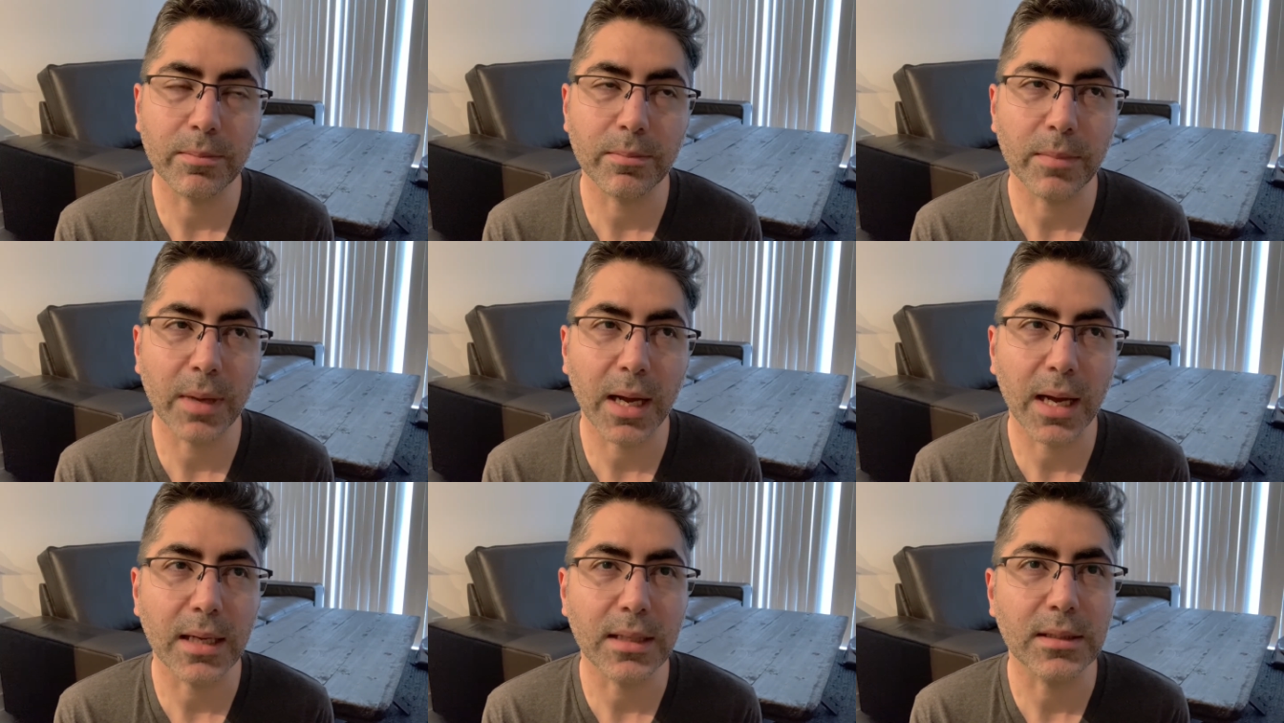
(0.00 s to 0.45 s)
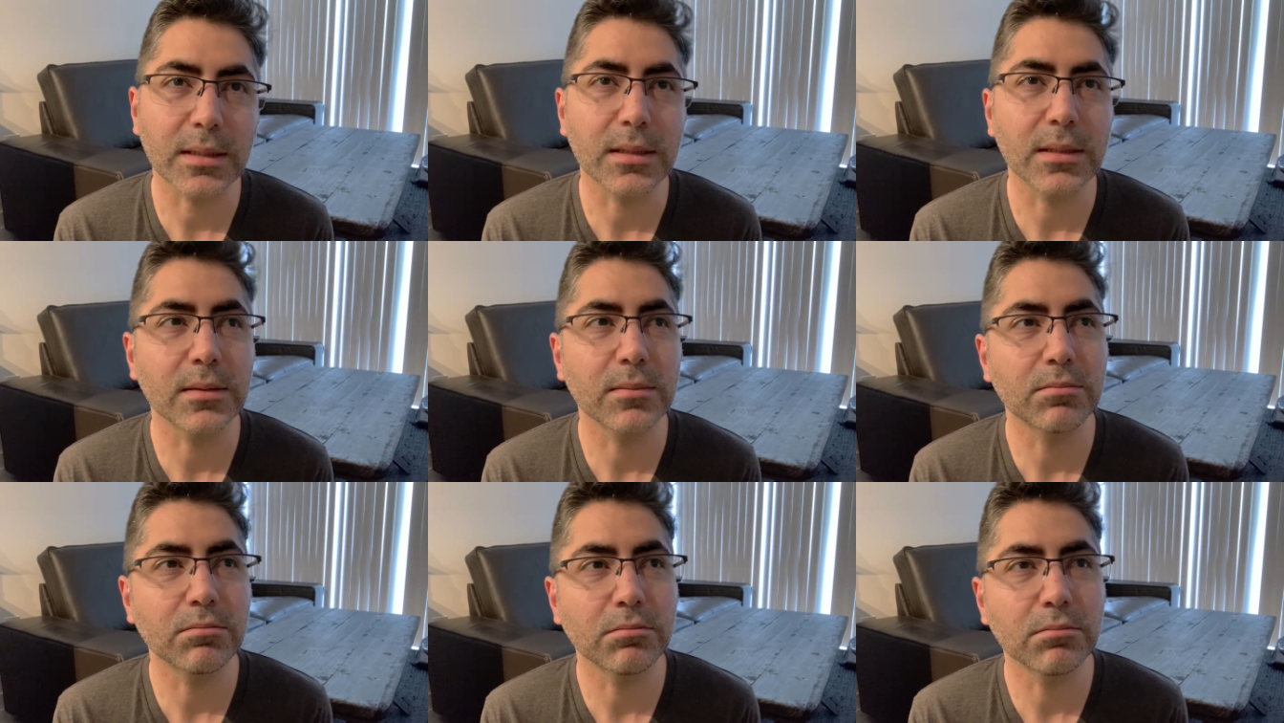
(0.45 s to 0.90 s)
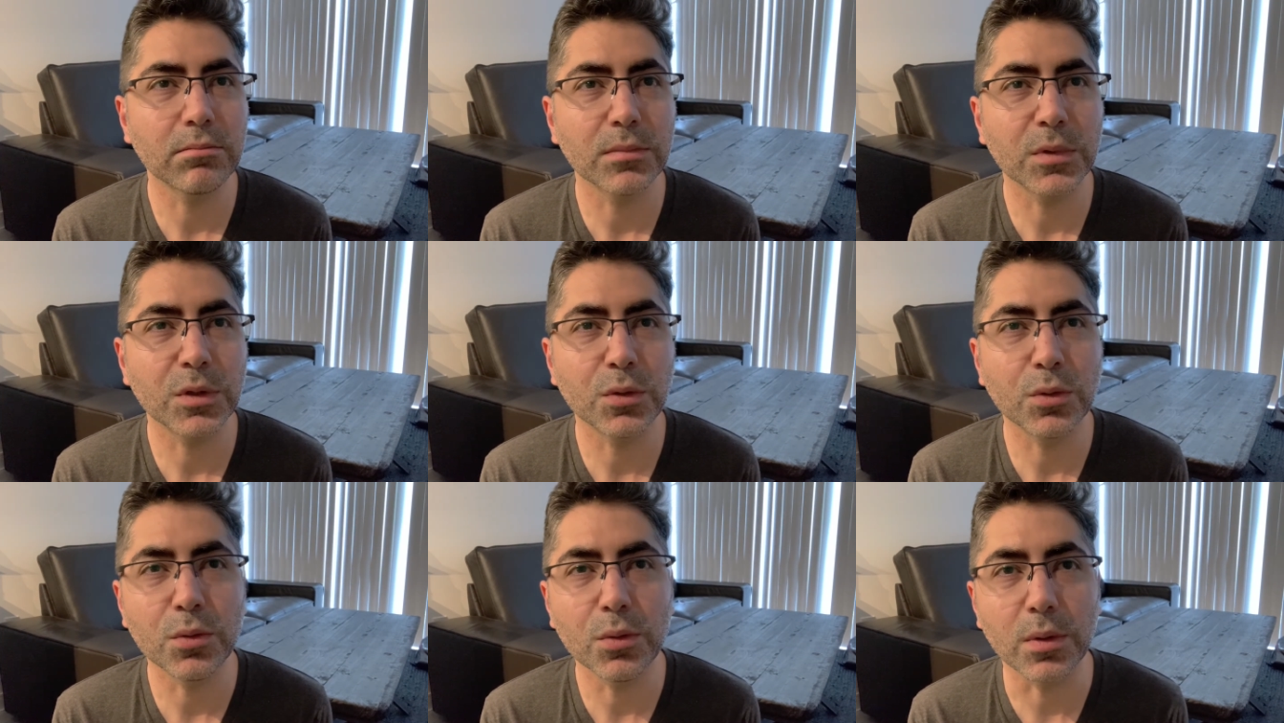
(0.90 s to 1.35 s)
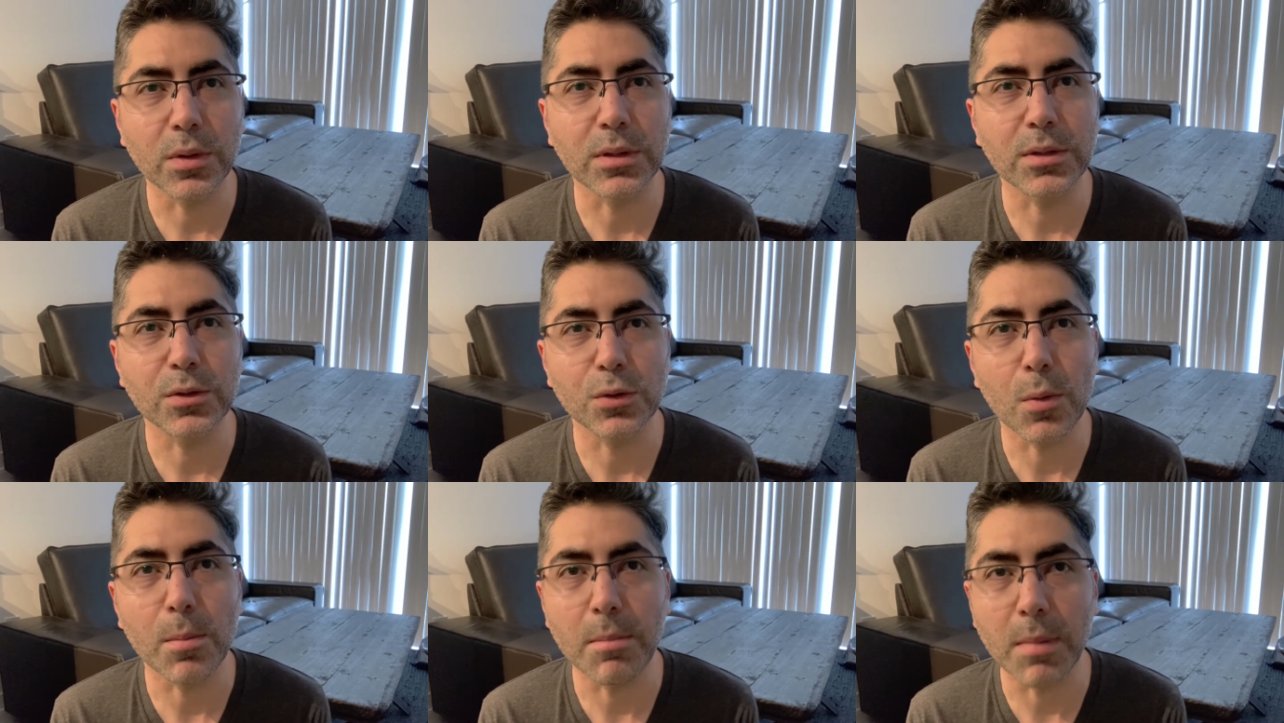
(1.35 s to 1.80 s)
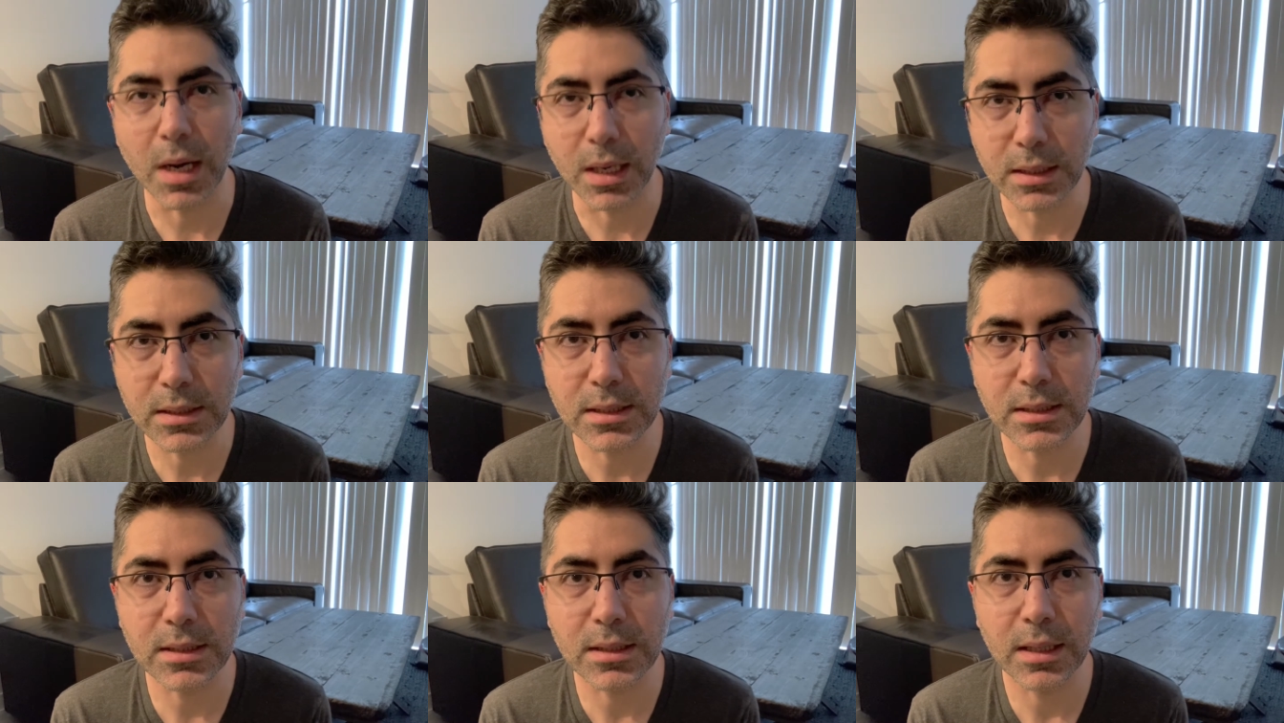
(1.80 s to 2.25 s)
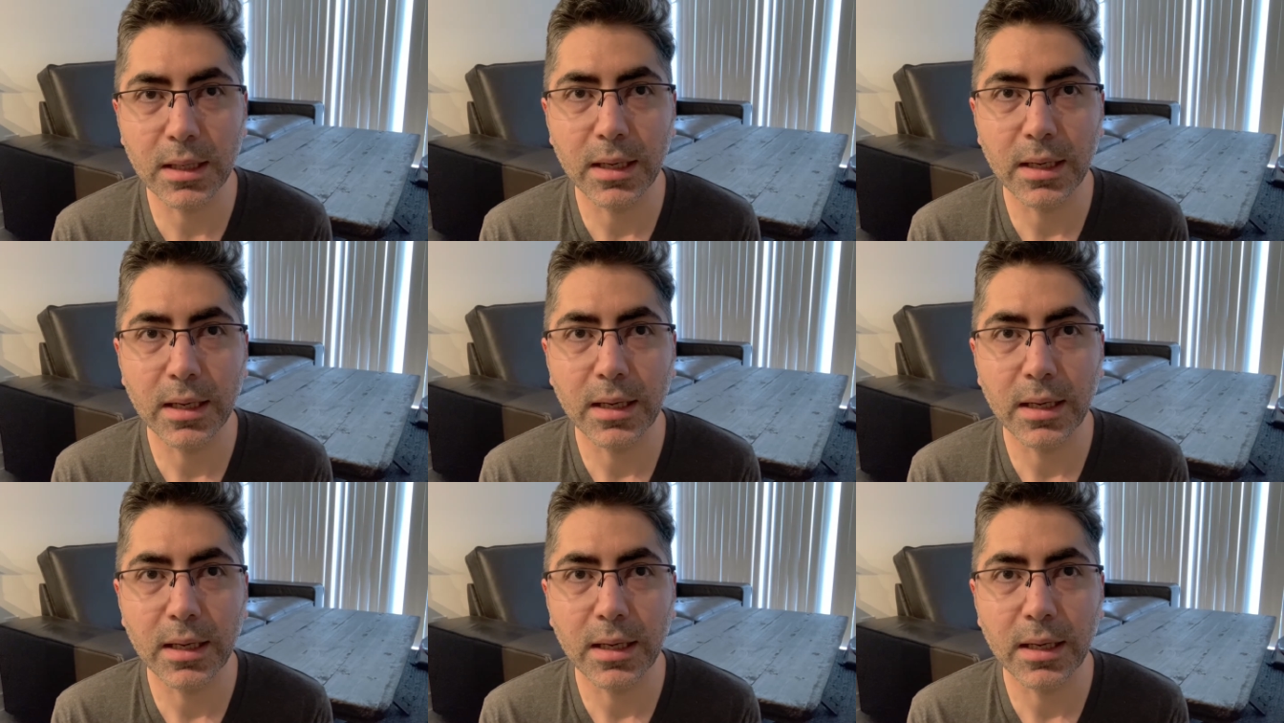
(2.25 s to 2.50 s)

past 2 or so months,